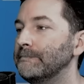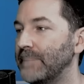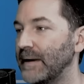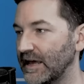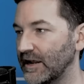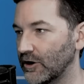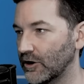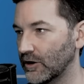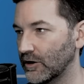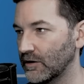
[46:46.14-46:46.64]

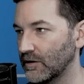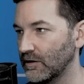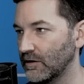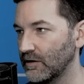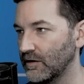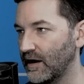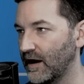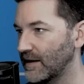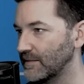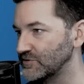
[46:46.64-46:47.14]
bitter
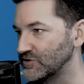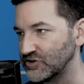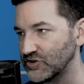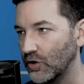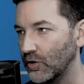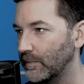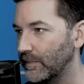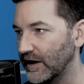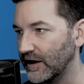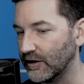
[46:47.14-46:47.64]
I'm
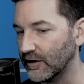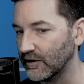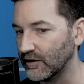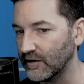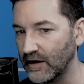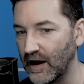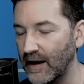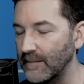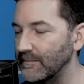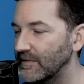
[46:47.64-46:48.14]
so
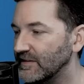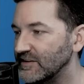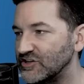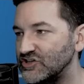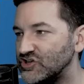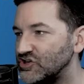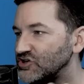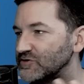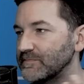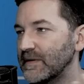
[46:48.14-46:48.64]
bitter. I'm, this
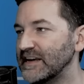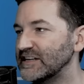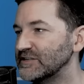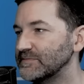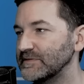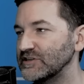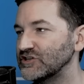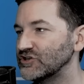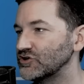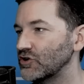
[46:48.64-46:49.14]
just makes
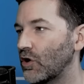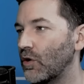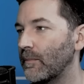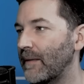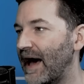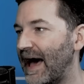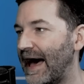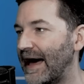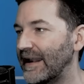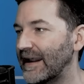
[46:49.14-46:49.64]
me so
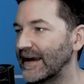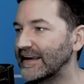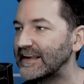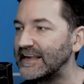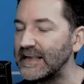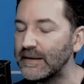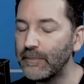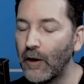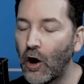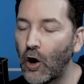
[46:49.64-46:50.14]
mad. I
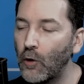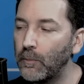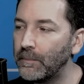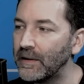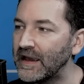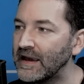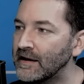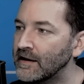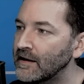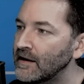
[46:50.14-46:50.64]
keep
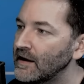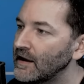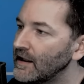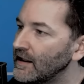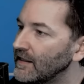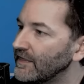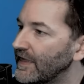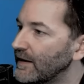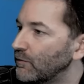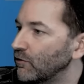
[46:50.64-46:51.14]
hoping
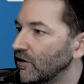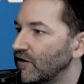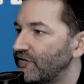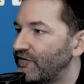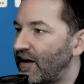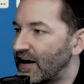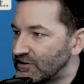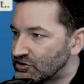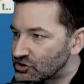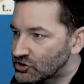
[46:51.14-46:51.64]
they will
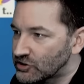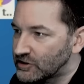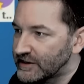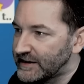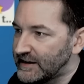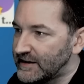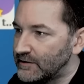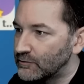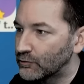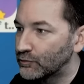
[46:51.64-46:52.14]

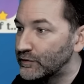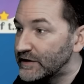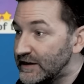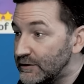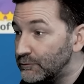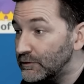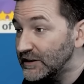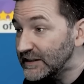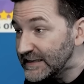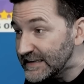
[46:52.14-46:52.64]
eventually
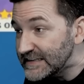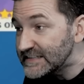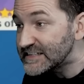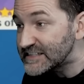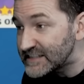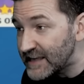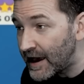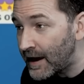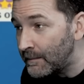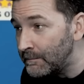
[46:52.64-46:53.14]

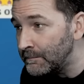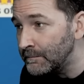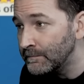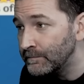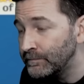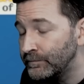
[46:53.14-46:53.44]
re-release them